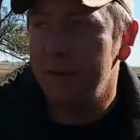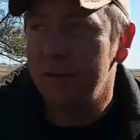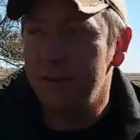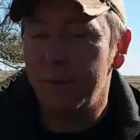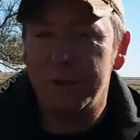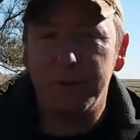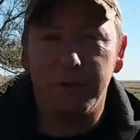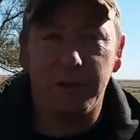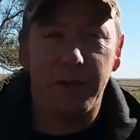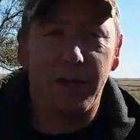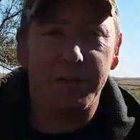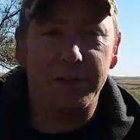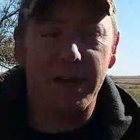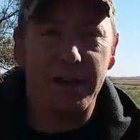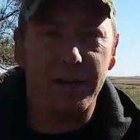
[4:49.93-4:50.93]
went to a
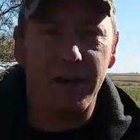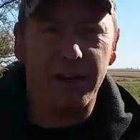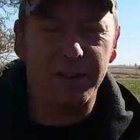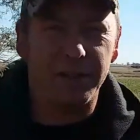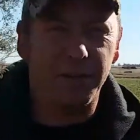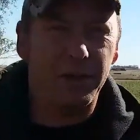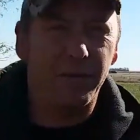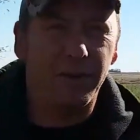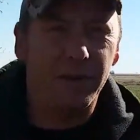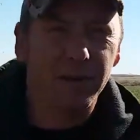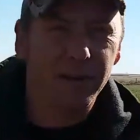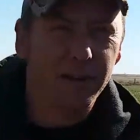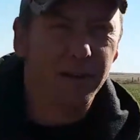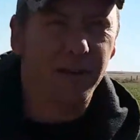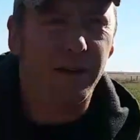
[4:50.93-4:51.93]
livestock auction or whatever,
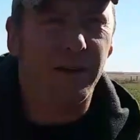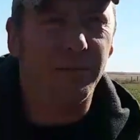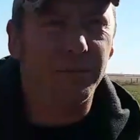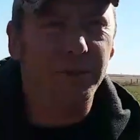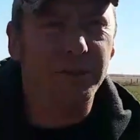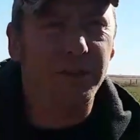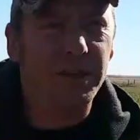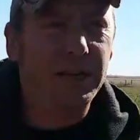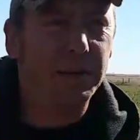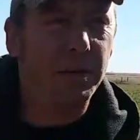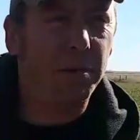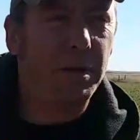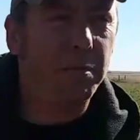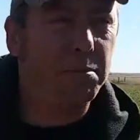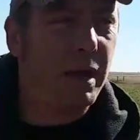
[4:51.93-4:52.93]
just thinking
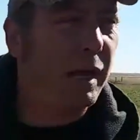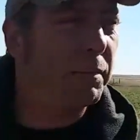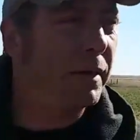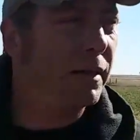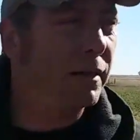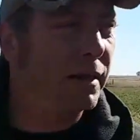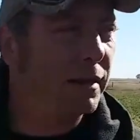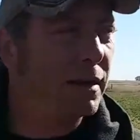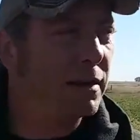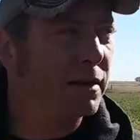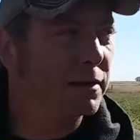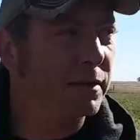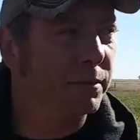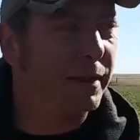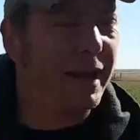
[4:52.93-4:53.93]
about maybe getting into
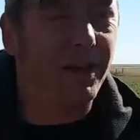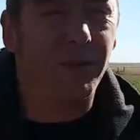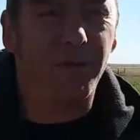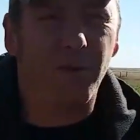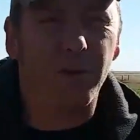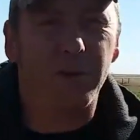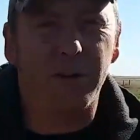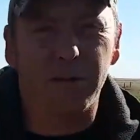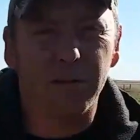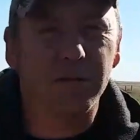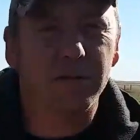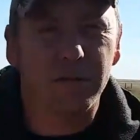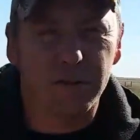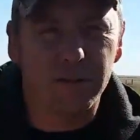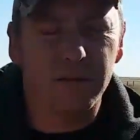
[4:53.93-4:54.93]
some Californian
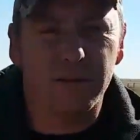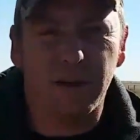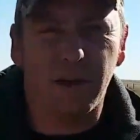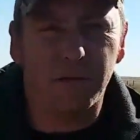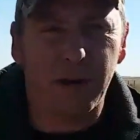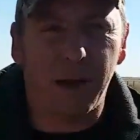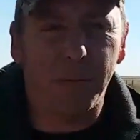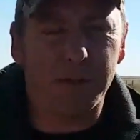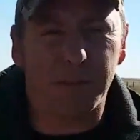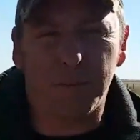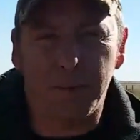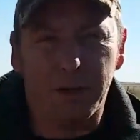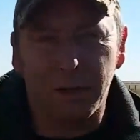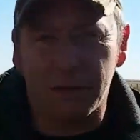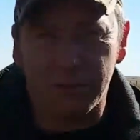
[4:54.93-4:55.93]
style rabbits, some
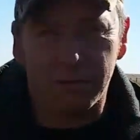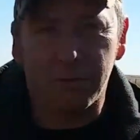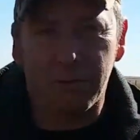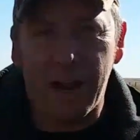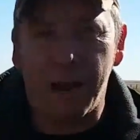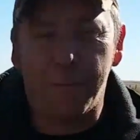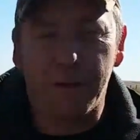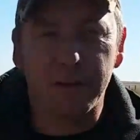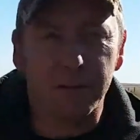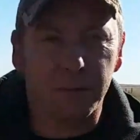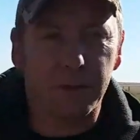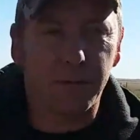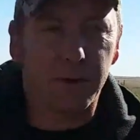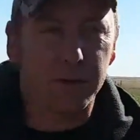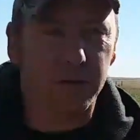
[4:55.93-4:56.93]
bigger rabbits or
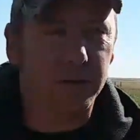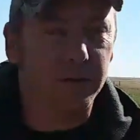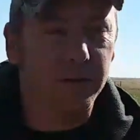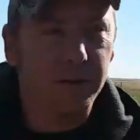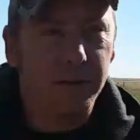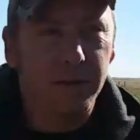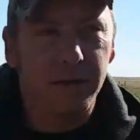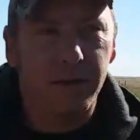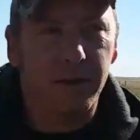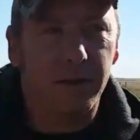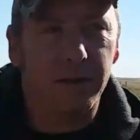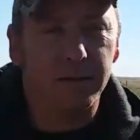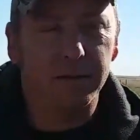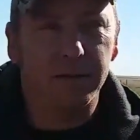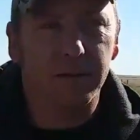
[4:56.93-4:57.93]
whatever, because
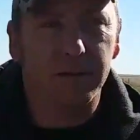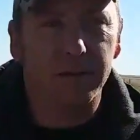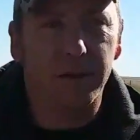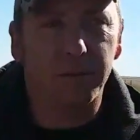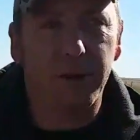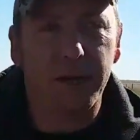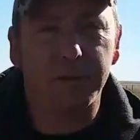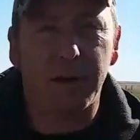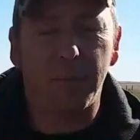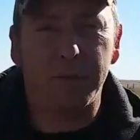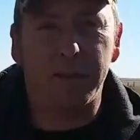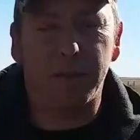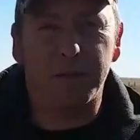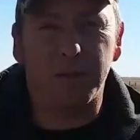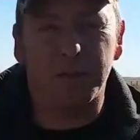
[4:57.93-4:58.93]
the Rex rabbits,
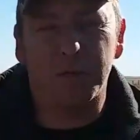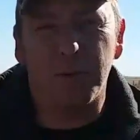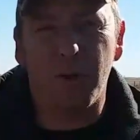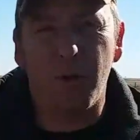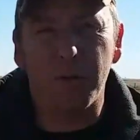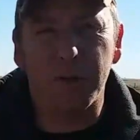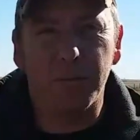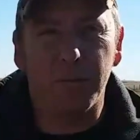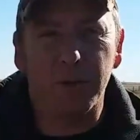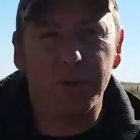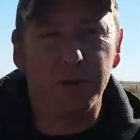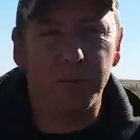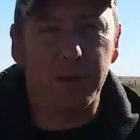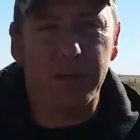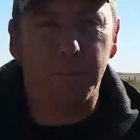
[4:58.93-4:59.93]
they're so small when you
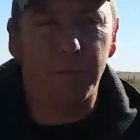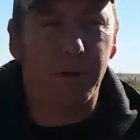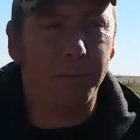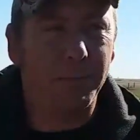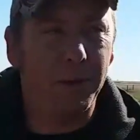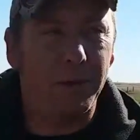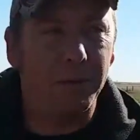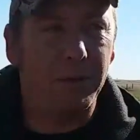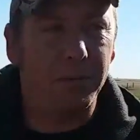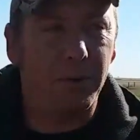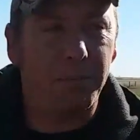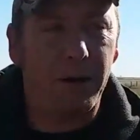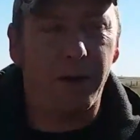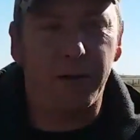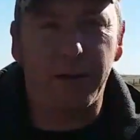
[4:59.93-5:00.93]
butcher them, you end up with like maybe
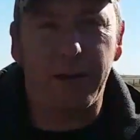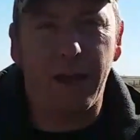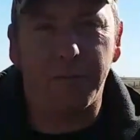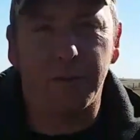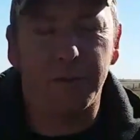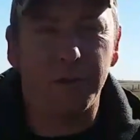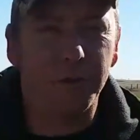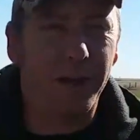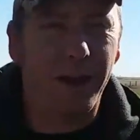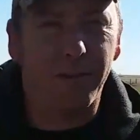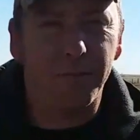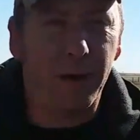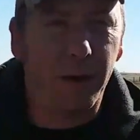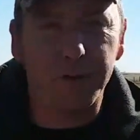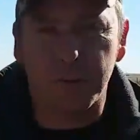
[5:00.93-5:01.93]
1.5 pounds to
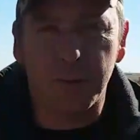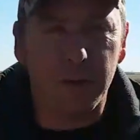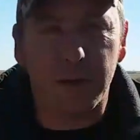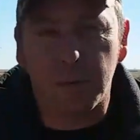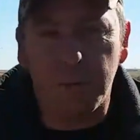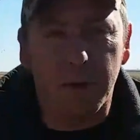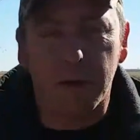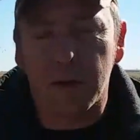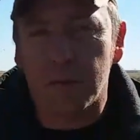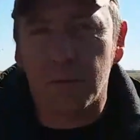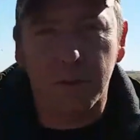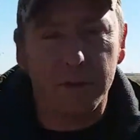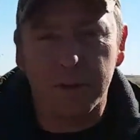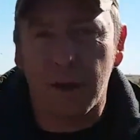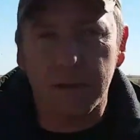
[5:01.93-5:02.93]
2.5 pounds of meat, depending on
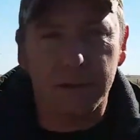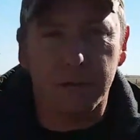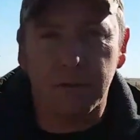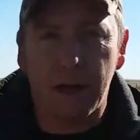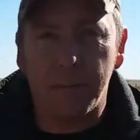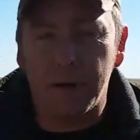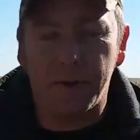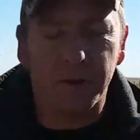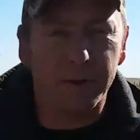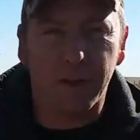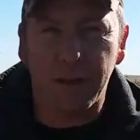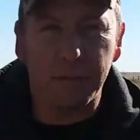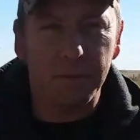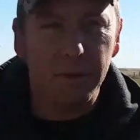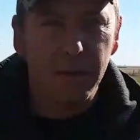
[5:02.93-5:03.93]
the size of the rabbit at the time